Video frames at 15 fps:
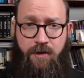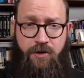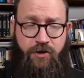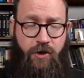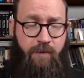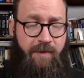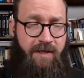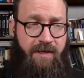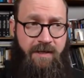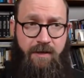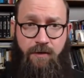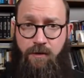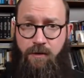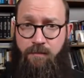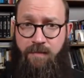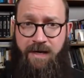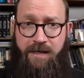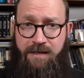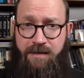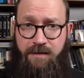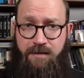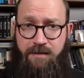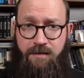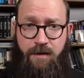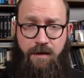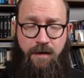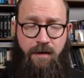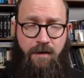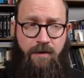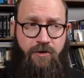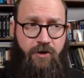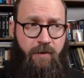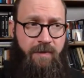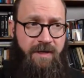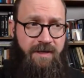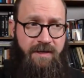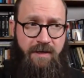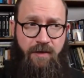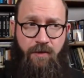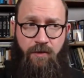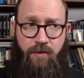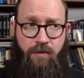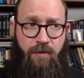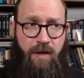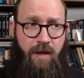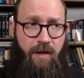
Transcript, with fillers: show me a single Hermeticist Show me a single